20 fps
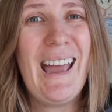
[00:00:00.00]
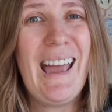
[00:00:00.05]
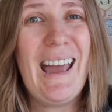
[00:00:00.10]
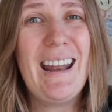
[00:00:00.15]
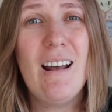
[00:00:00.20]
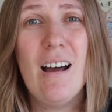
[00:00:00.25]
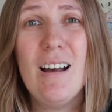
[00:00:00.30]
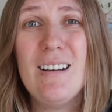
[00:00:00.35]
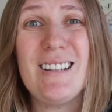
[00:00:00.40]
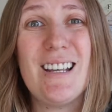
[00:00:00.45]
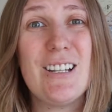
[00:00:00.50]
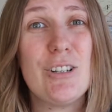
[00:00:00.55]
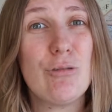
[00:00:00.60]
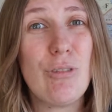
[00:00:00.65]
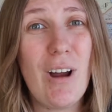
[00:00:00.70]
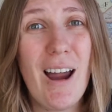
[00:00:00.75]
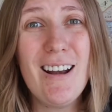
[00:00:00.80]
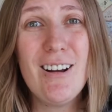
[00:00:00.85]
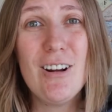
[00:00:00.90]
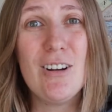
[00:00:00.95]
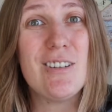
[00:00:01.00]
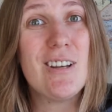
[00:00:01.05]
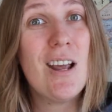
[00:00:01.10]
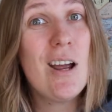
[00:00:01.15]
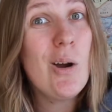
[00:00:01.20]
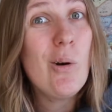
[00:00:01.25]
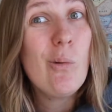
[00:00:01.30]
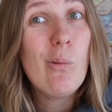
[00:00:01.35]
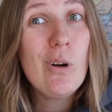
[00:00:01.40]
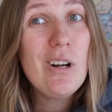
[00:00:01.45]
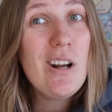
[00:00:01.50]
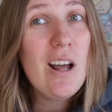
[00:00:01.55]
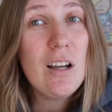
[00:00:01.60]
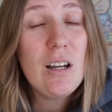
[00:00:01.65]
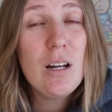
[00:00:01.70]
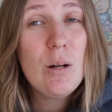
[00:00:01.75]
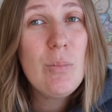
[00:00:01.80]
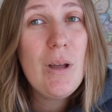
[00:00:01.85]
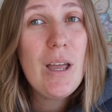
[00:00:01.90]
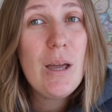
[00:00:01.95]
And us as riders, we're not
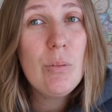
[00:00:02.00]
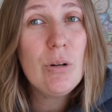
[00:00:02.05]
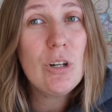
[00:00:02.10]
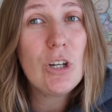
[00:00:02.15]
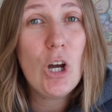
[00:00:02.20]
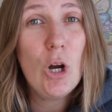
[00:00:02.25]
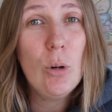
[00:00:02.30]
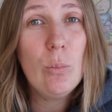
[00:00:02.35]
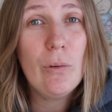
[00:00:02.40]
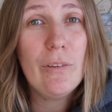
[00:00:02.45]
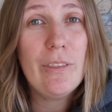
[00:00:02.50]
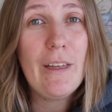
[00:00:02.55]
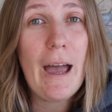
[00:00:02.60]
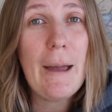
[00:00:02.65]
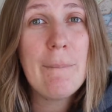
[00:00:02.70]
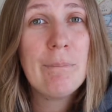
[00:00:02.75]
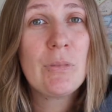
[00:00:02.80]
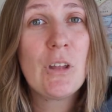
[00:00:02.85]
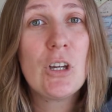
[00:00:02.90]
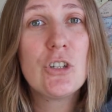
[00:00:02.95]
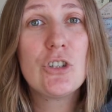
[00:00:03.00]
gonna be able to cope with that.